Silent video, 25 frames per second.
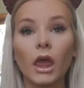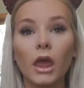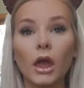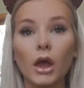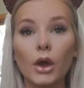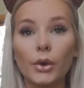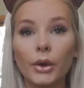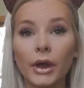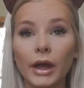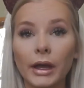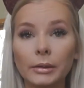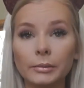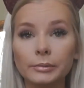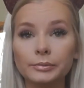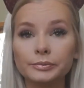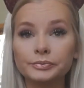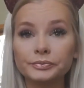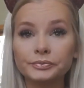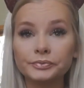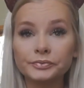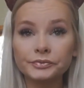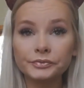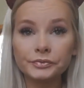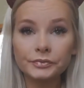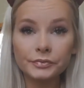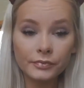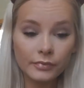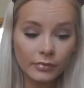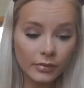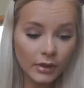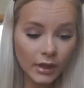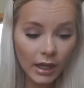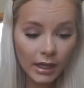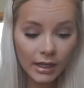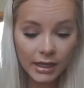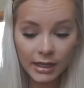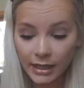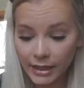Okay,
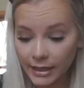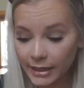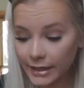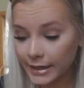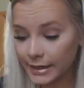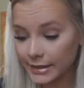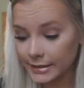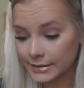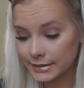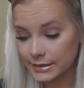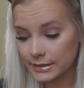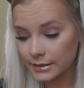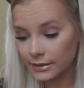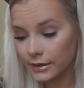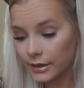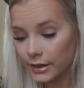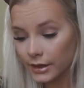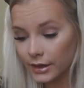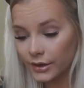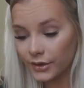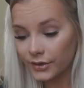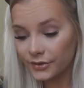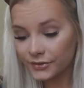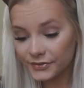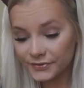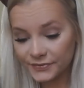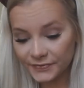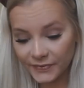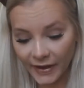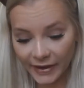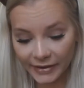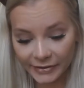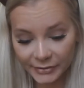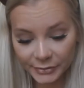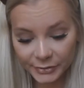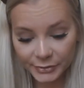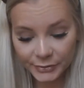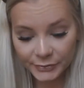guys,
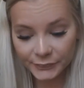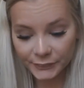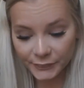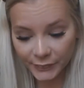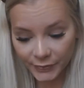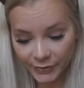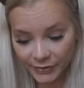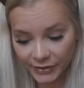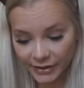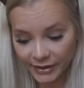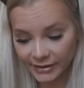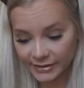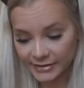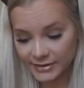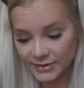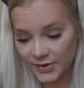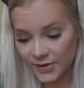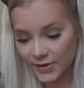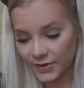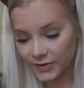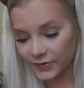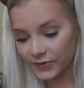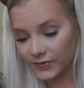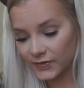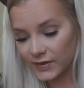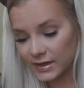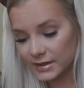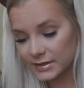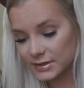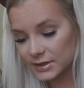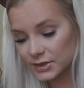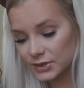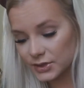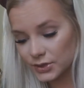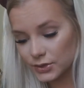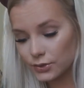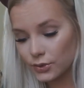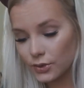final verdict on these
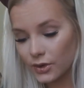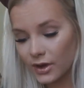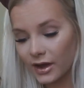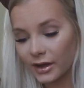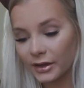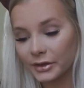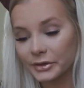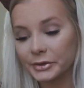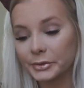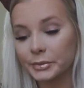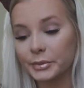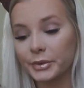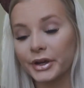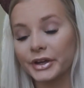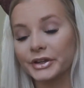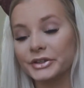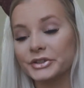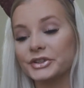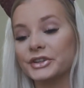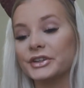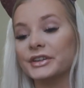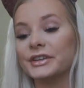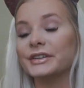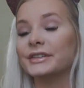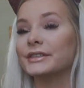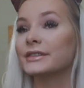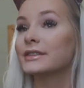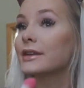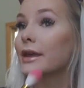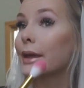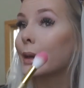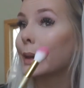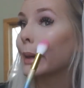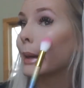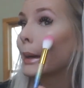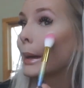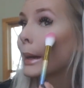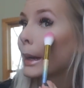Dew Color brushes.
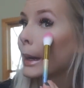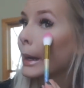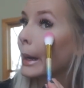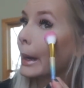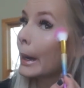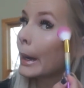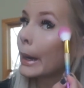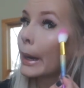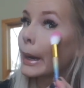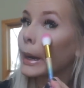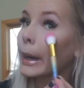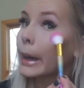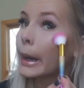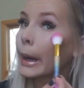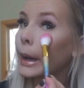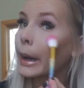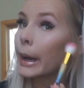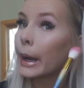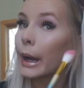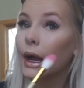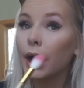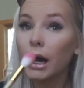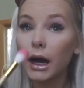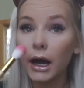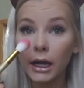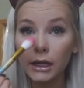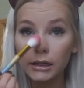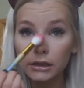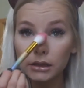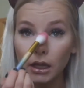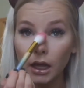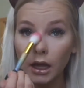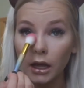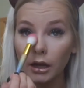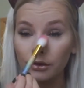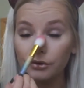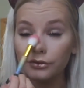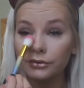I
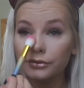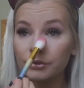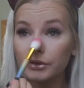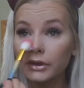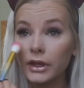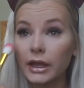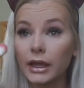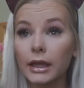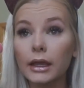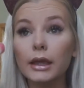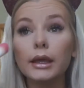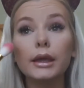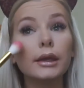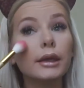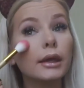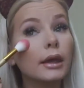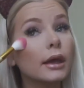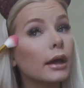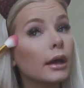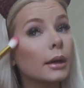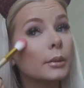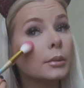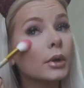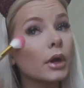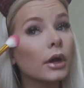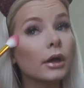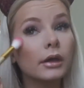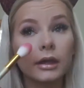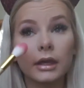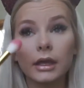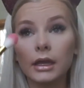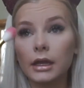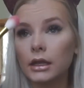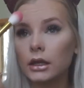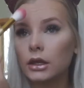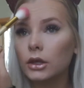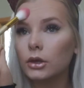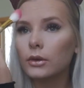love, like, I'm not
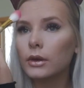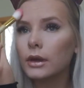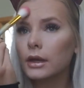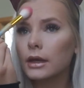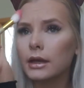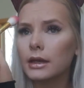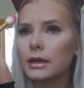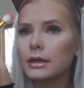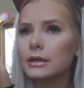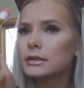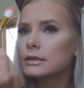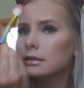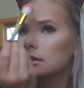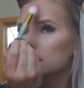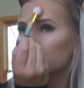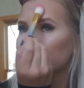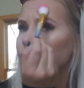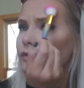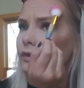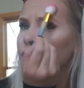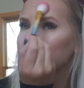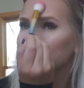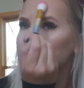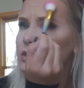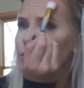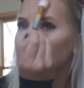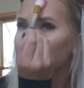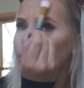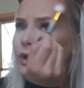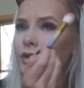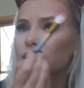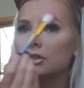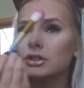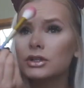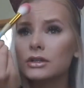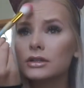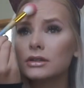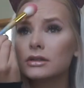kidding you guys. First
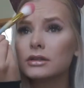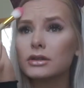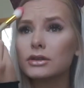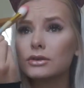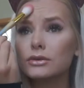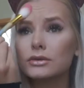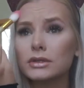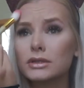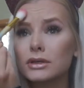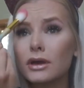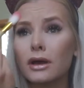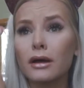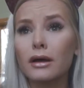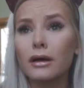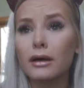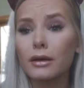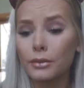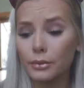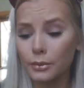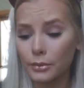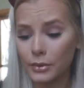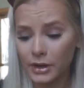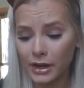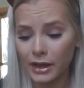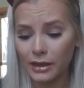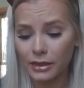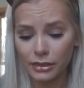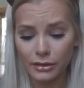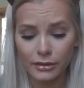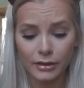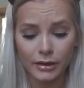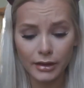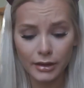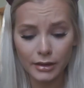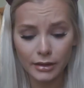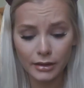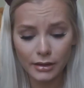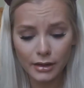impression, you saw what I
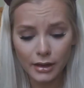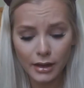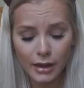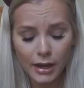thought.